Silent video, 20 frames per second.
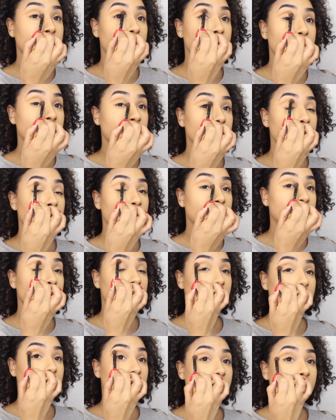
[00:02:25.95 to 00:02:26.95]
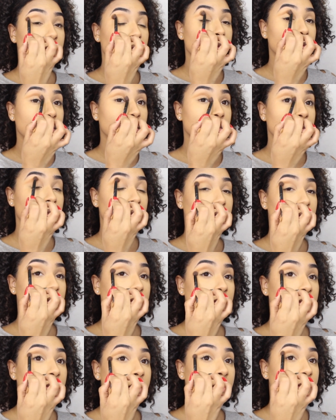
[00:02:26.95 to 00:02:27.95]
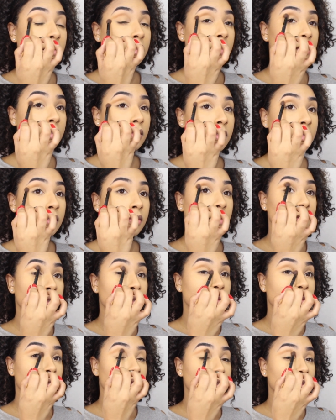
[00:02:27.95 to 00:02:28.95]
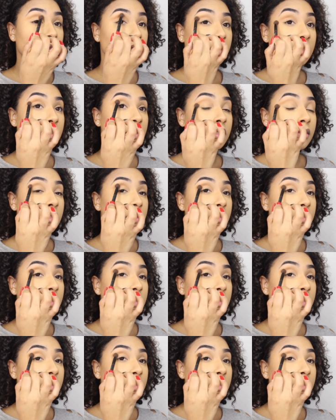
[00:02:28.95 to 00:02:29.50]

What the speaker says: So I just buffed that into my crease and then I shaded it into my outer corner.